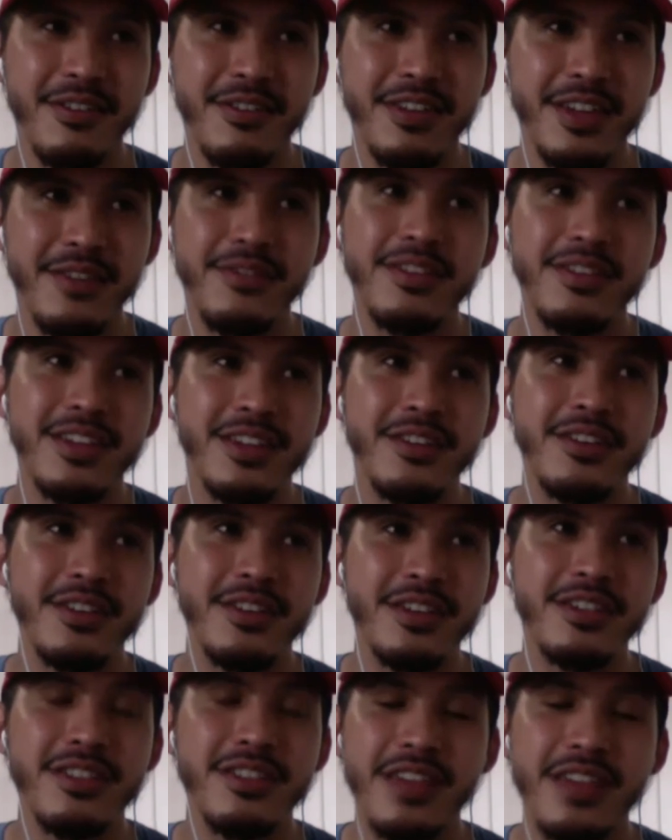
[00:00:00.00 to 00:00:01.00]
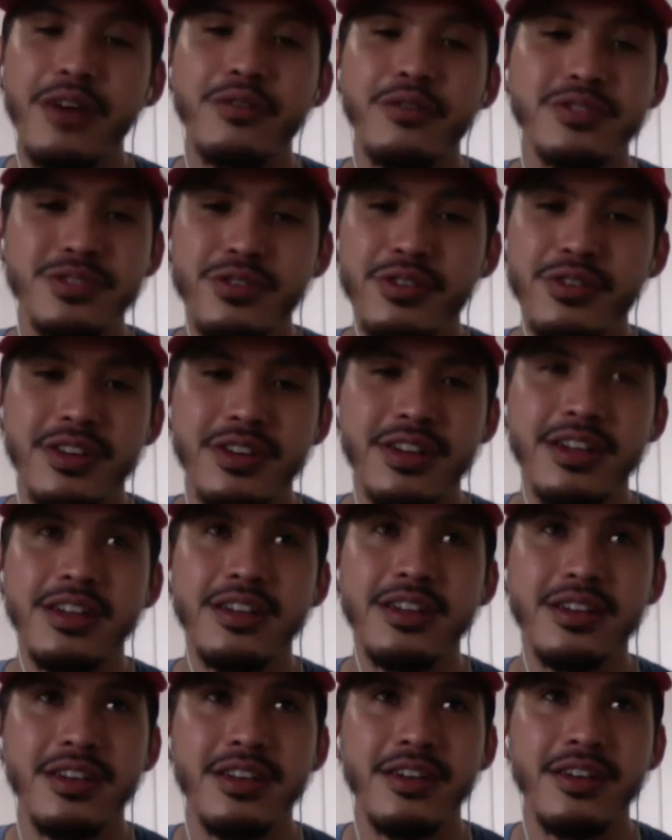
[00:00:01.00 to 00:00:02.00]
Either that or it's not.
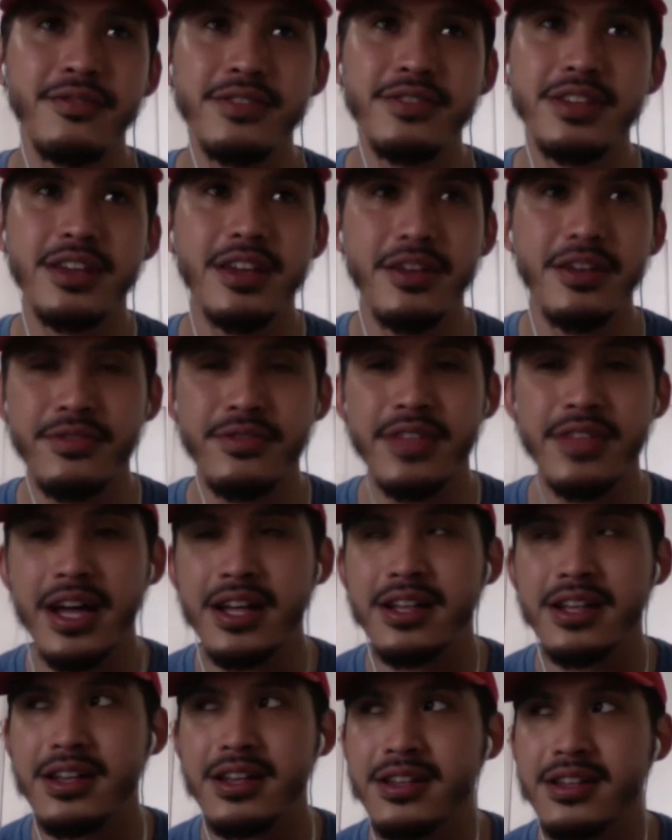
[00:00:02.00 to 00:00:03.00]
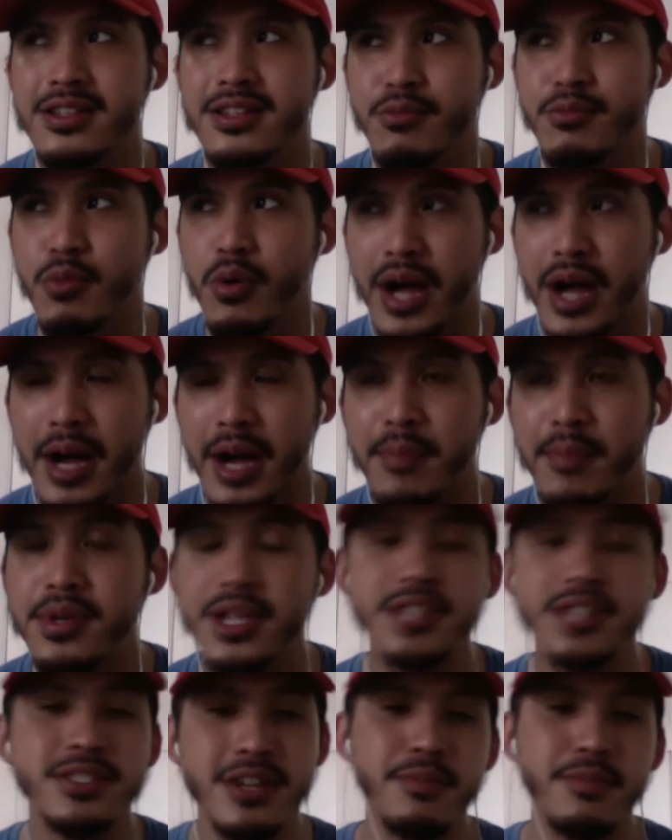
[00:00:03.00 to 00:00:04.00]
If that won't happen,
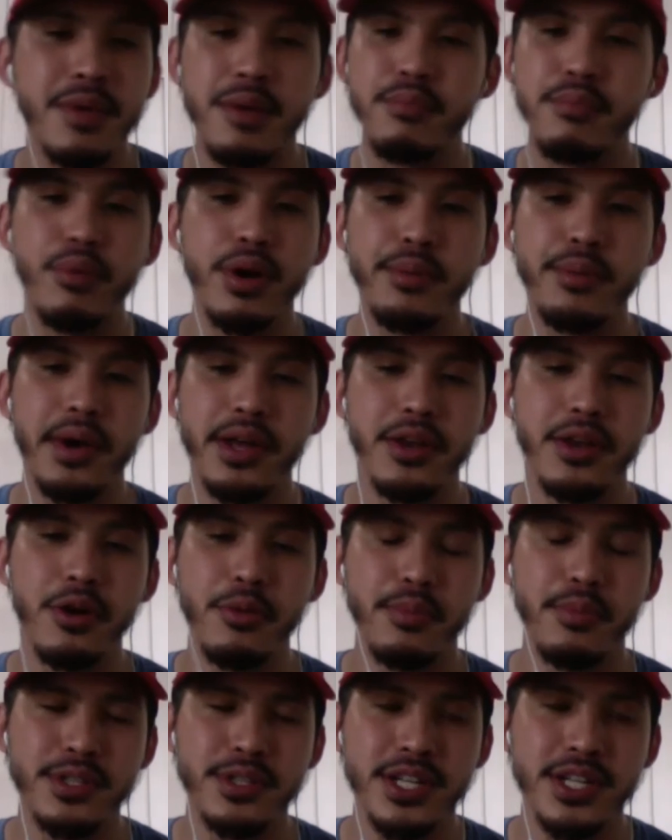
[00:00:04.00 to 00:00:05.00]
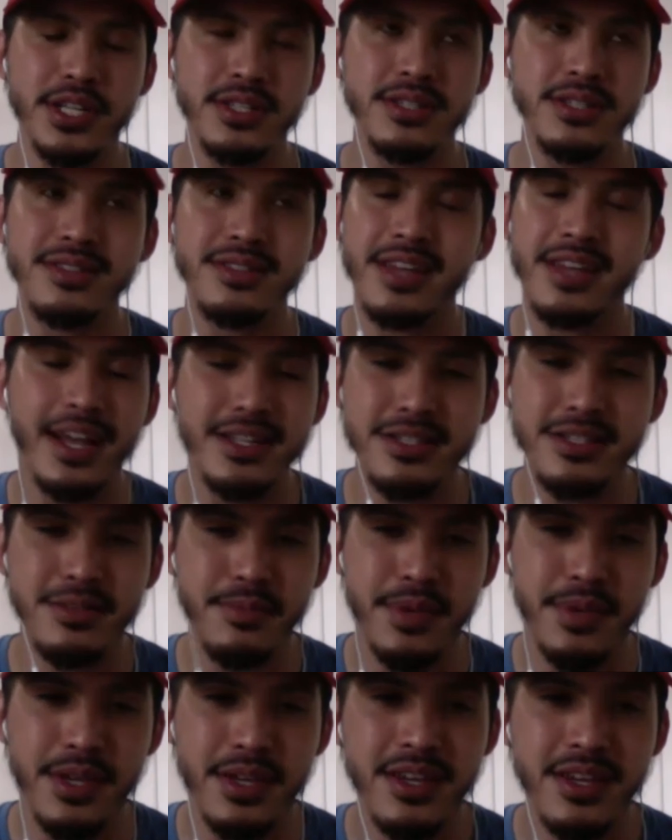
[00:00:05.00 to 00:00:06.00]
it's going to be a Boy Better Know project. It has to
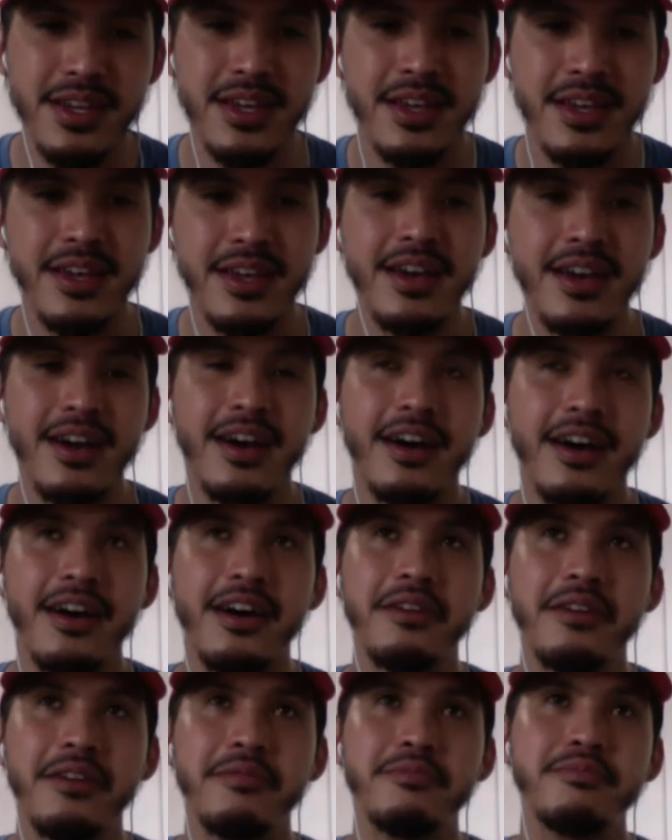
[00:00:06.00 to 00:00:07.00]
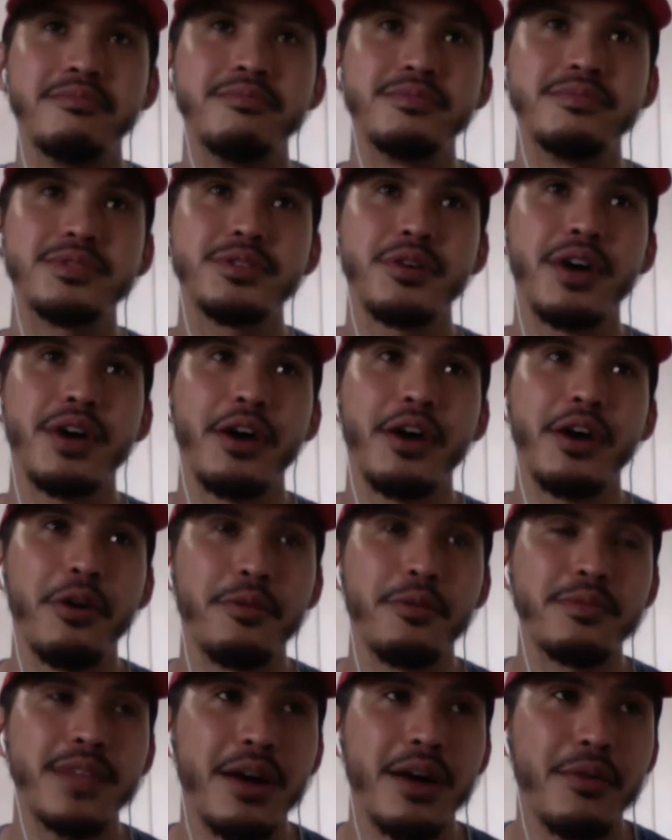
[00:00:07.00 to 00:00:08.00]
be. So I
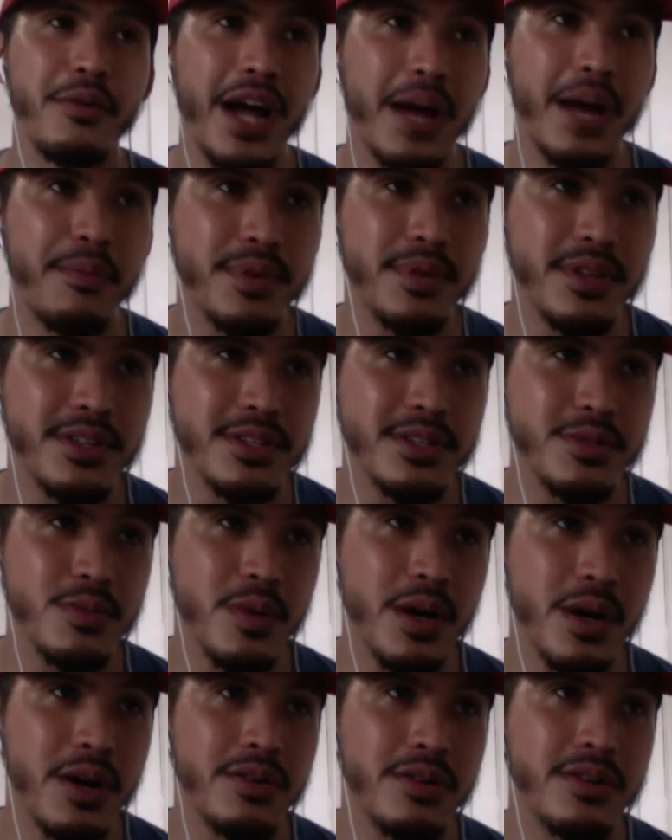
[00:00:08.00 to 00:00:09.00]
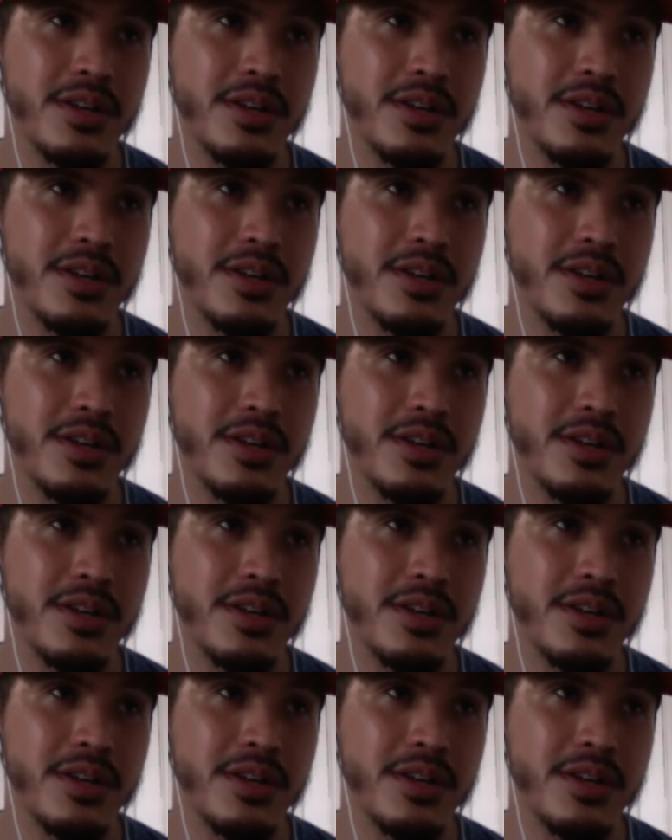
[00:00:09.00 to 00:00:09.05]
hope that will happen as well.